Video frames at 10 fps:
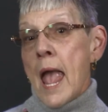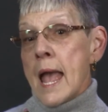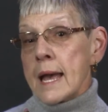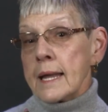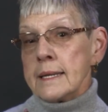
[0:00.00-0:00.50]

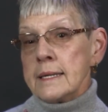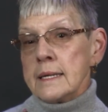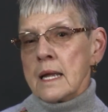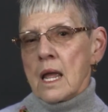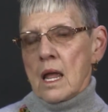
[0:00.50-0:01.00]
And
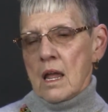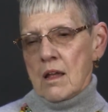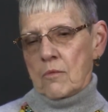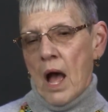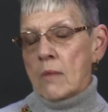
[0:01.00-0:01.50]

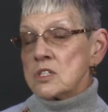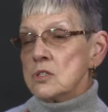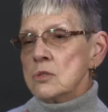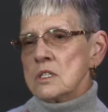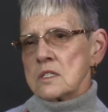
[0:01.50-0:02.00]
I was
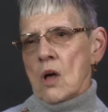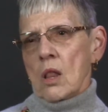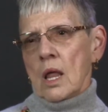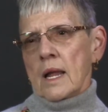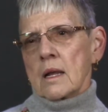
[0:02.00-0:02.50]
new to
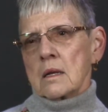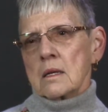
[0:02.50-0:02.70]
Salt Lake.